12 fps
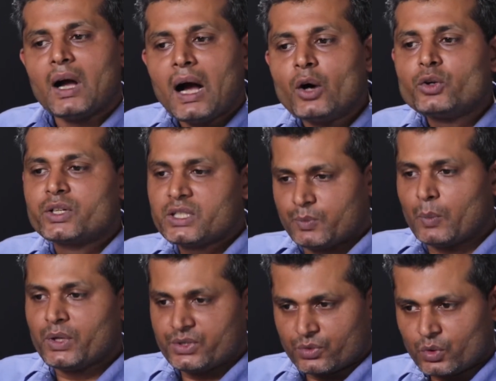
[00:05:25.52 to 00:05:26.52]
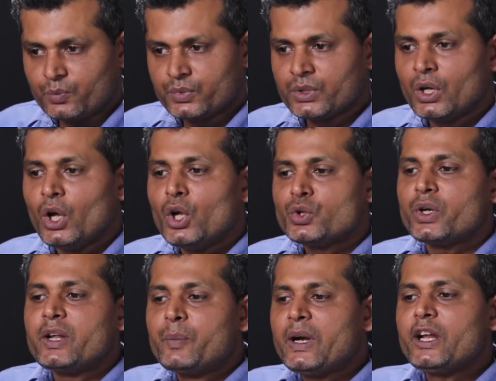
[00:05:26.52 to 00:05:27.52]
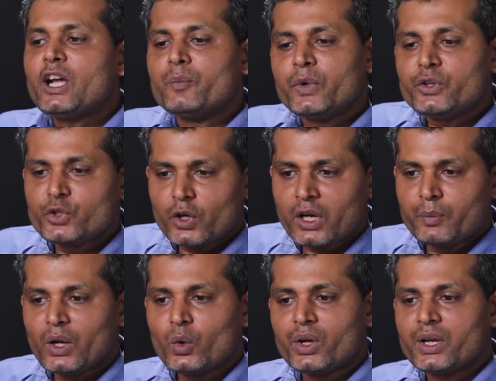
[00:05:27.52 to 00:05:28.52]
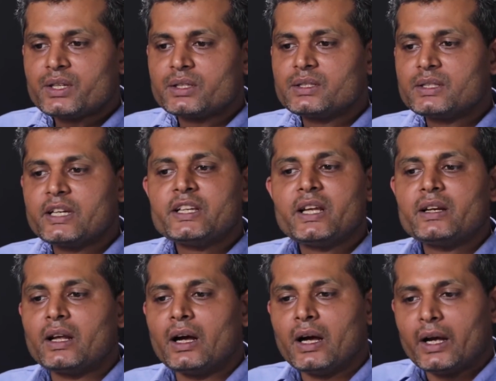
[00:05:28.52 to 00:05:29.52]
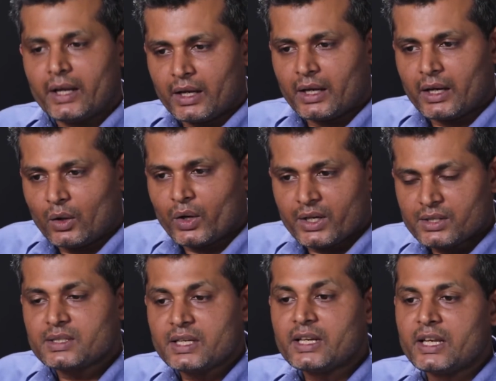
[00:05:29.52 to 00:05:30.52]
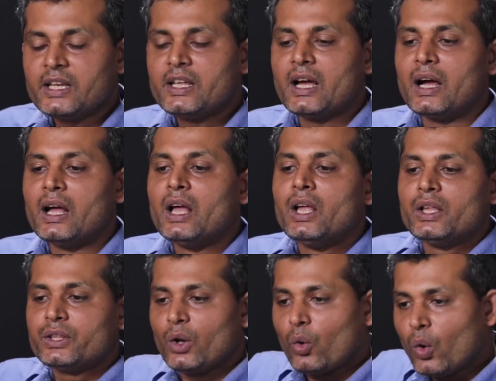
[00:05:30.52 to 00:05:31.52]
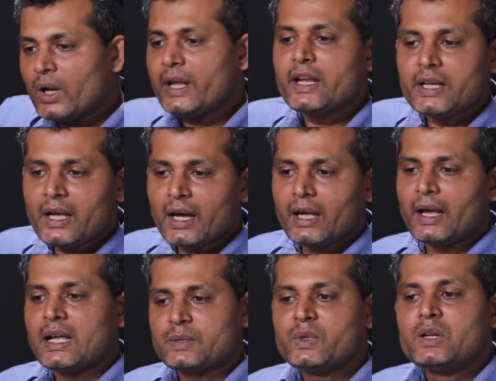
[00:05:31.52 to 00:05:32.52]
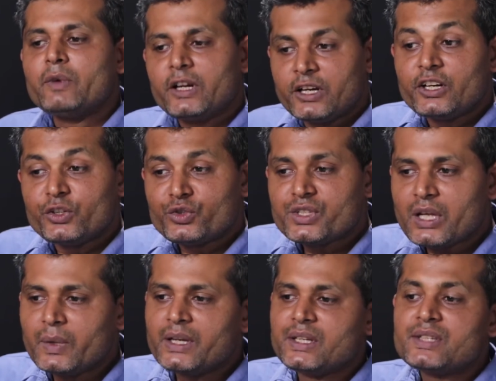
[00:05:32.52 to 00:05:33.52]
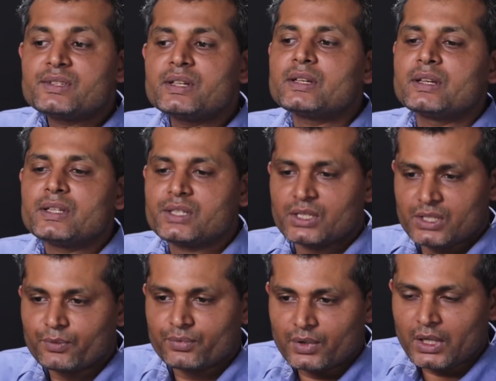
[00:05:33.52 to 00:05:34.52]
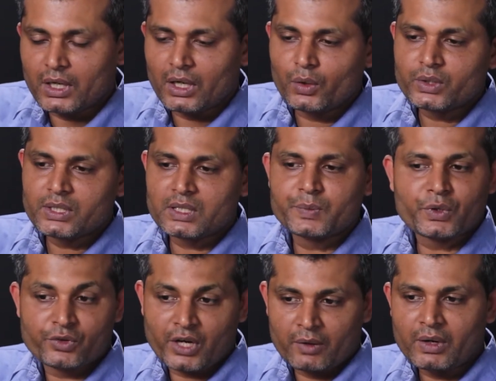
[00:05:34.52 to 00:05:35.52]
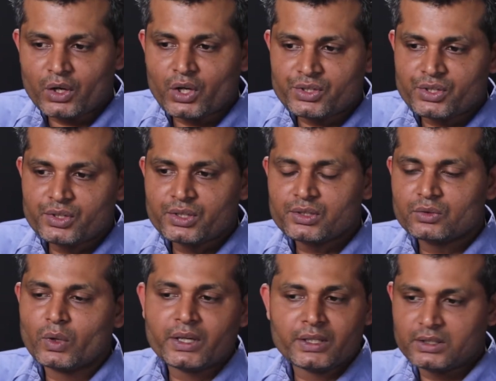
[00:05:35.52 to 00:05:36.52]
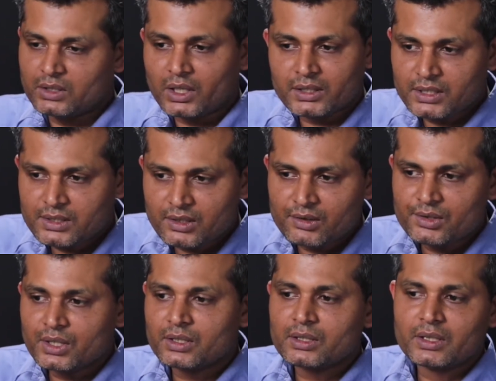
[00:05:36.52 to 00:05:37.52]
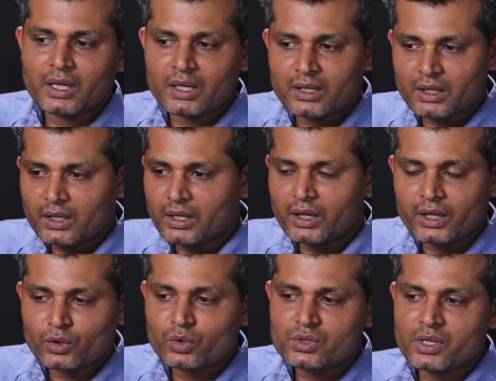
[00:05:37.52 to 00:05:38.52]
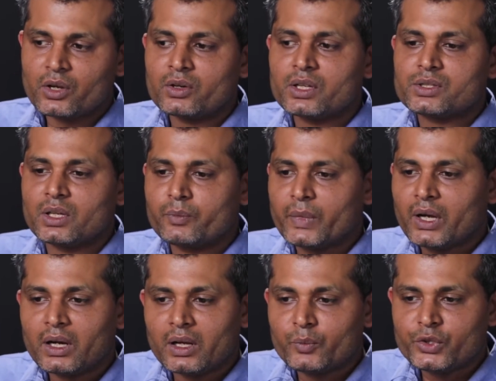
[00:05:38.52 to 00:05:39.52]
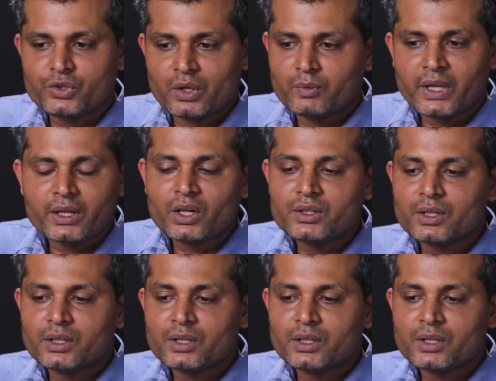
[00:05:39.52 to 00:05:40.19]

outreach populist groups. So depending upon geographic locations, locations in India, the whole India has been divided into 7 distinct regions of with respect to tribal concentration. One is Northeast region that includes Arunachal, Meghalaya, Mizoram like